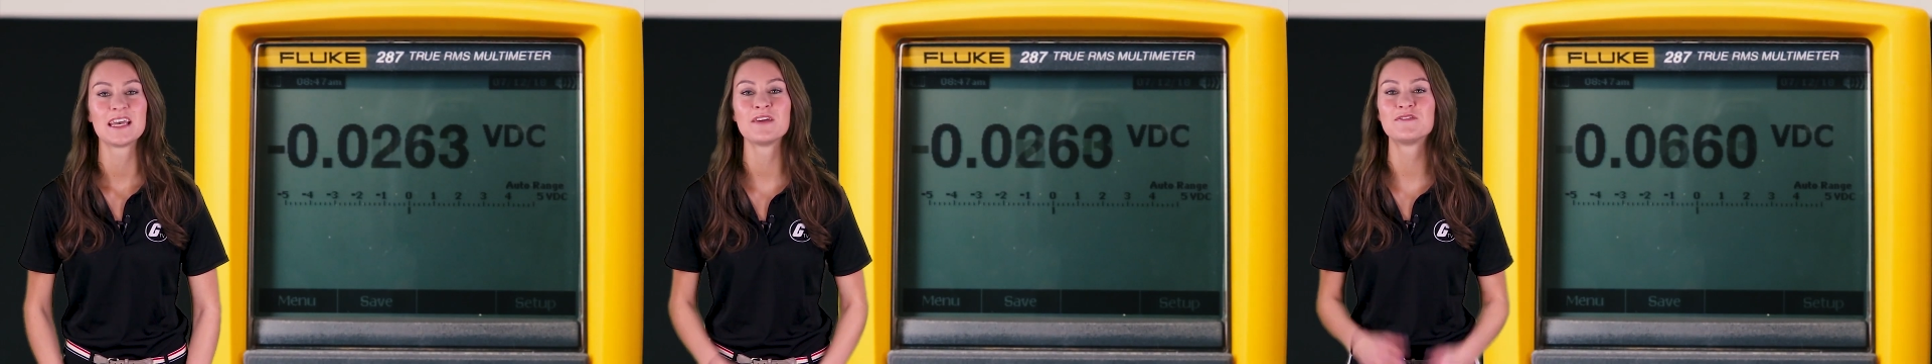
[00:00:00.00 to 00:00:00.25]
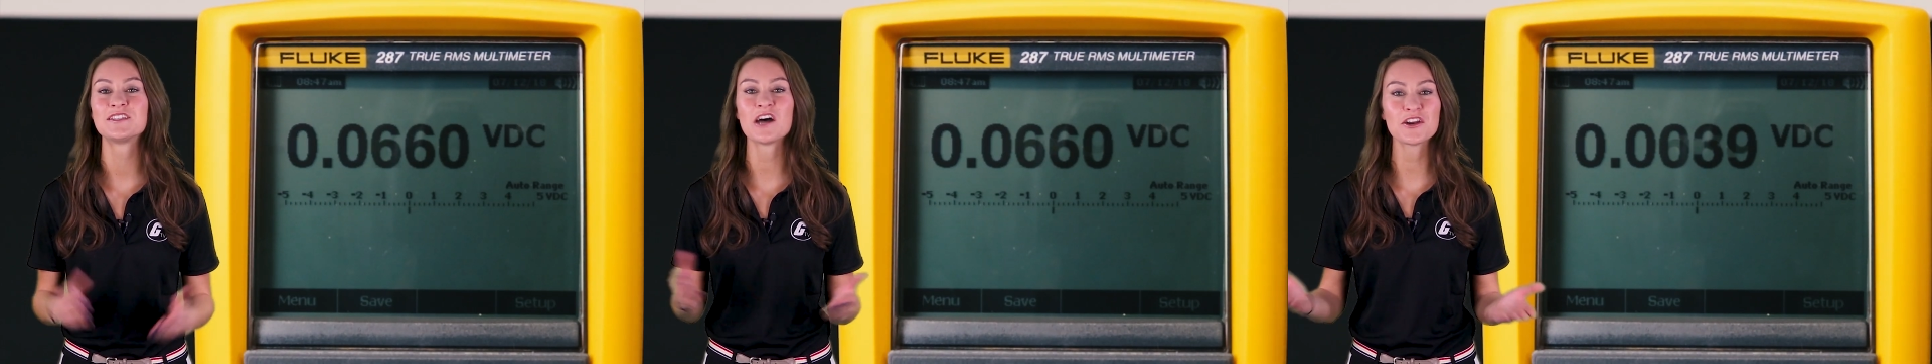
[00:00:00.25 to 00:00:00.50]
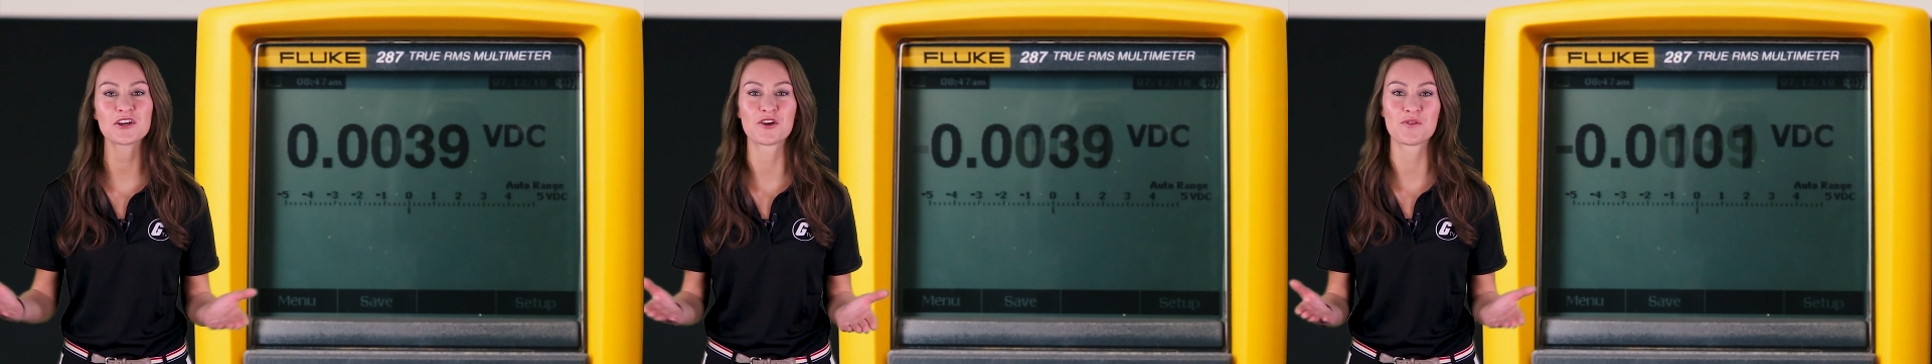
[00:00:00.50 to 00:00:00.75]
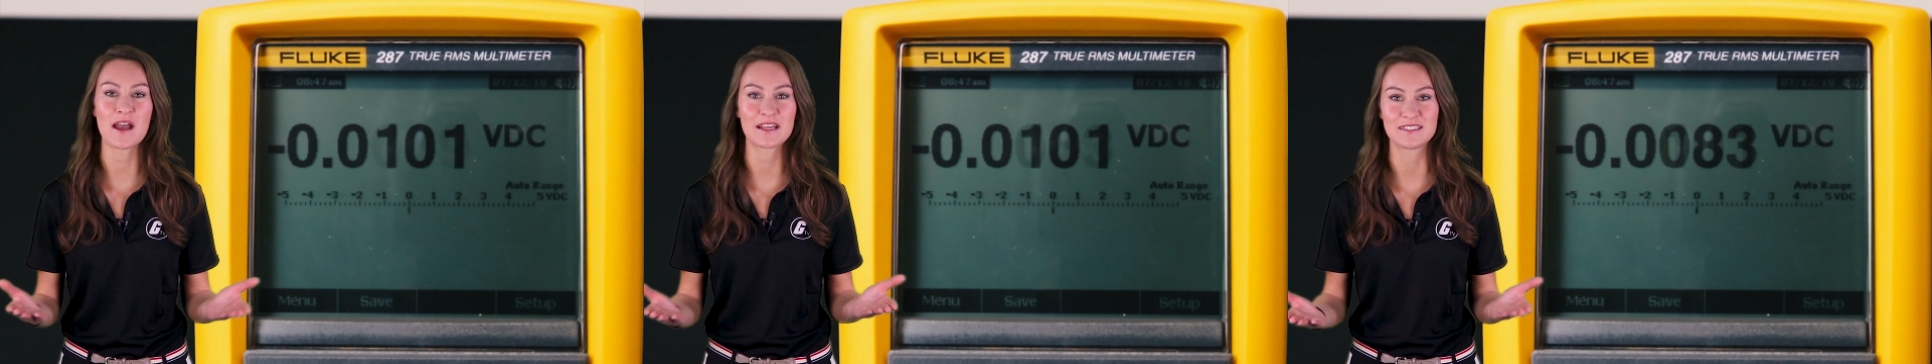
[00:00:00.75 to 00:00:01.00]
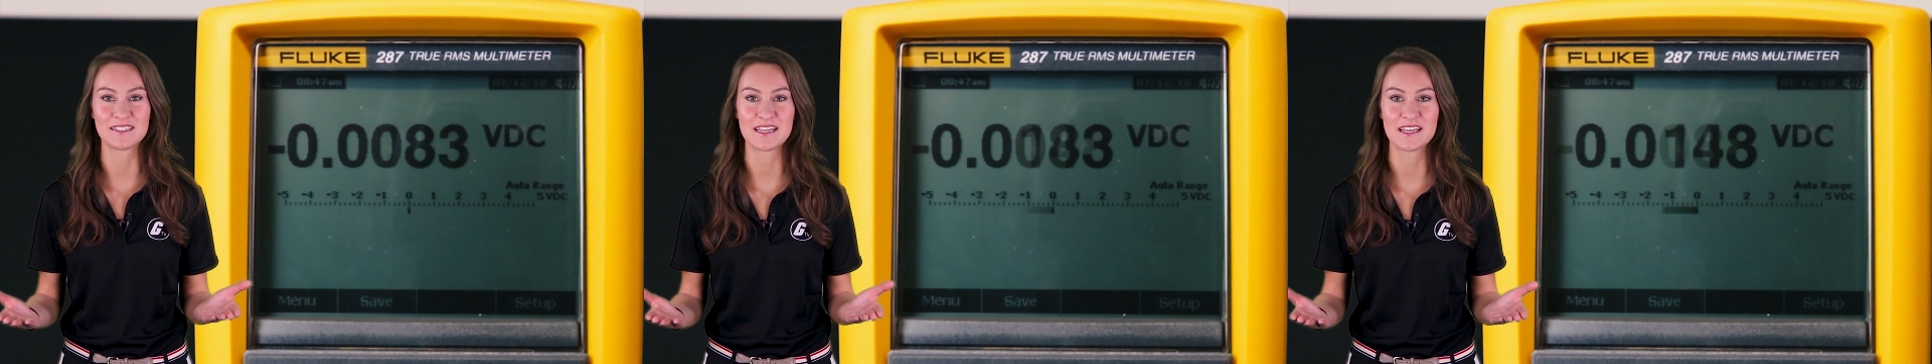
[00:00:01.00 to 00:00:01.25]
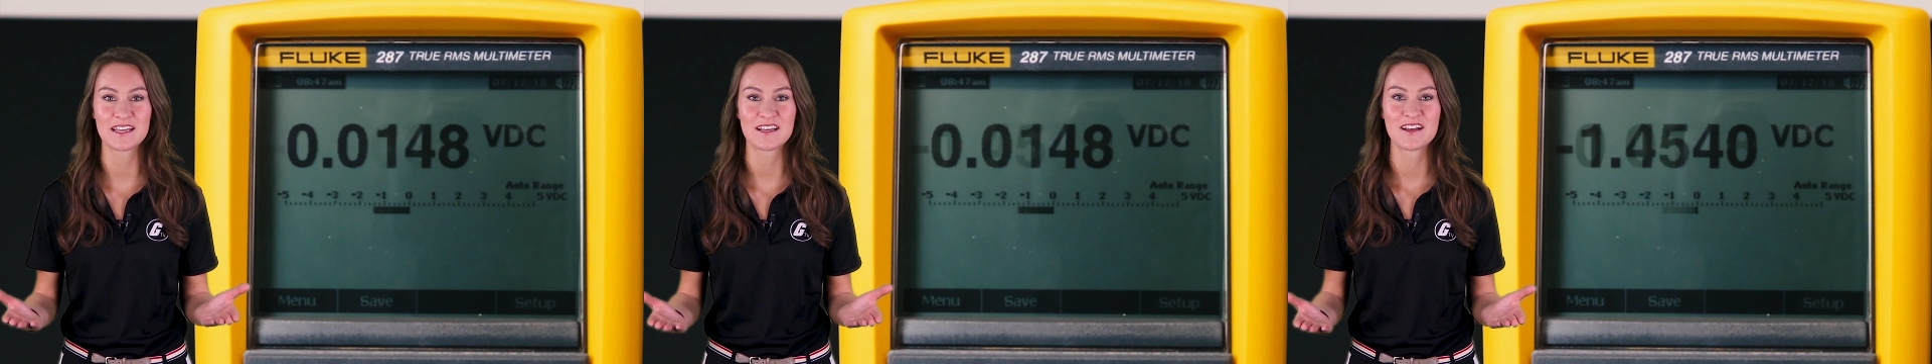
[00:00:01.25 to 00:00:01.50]
If done
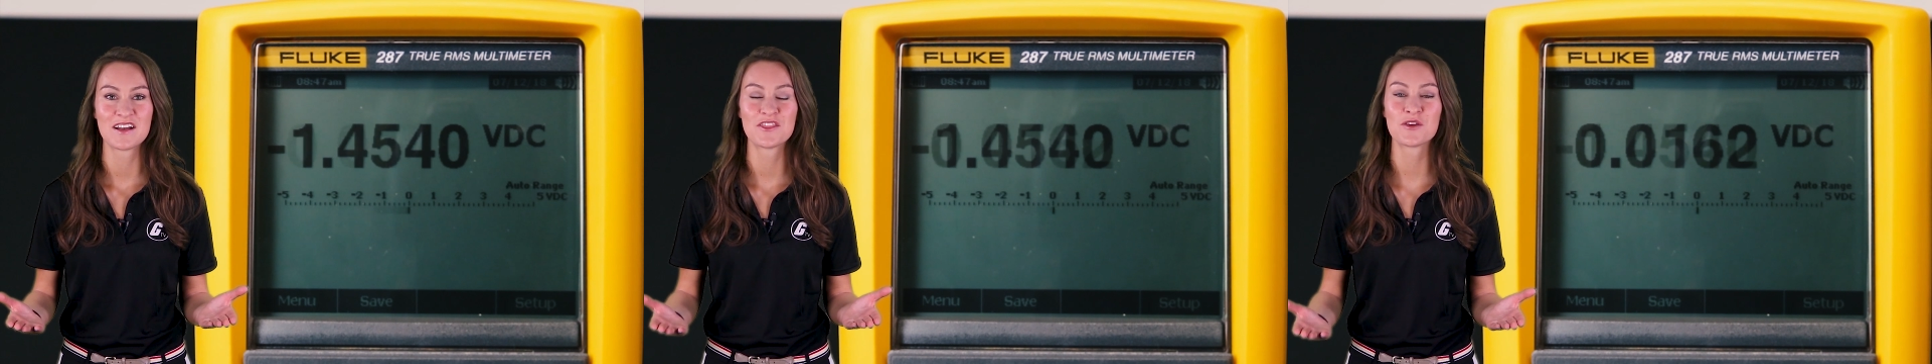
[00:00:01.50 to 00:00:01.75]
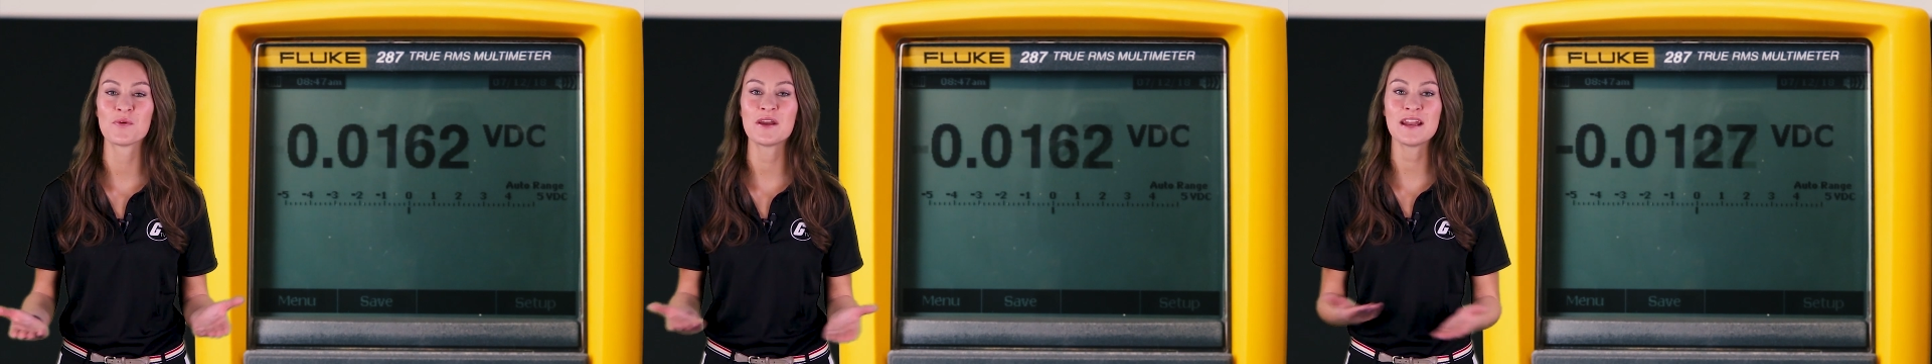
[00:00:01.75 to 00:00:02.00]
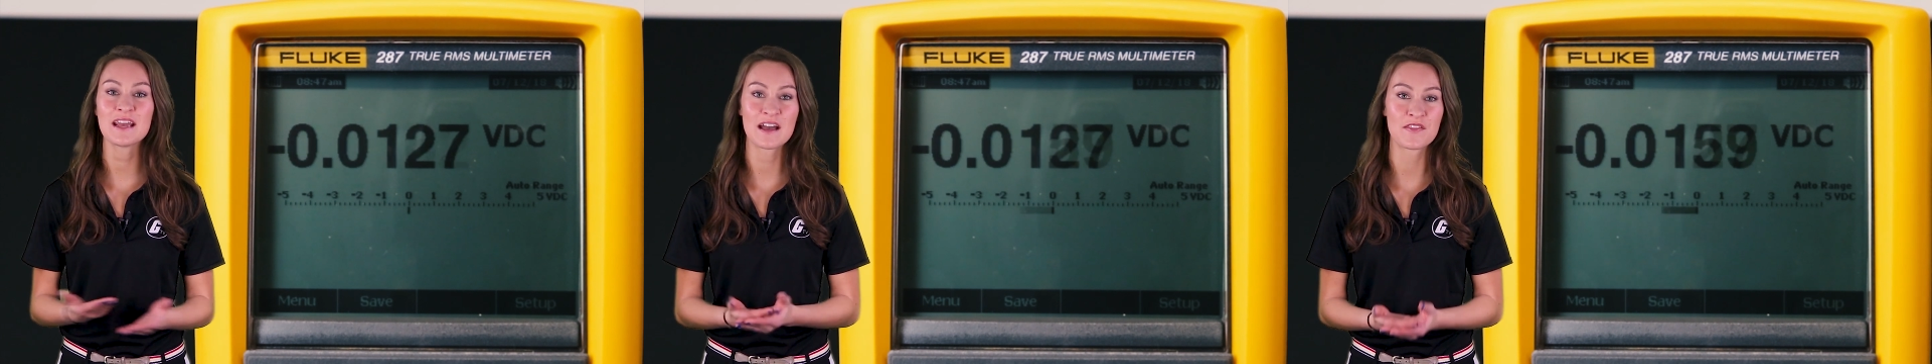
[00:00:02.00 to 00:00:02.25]
correctly, the reading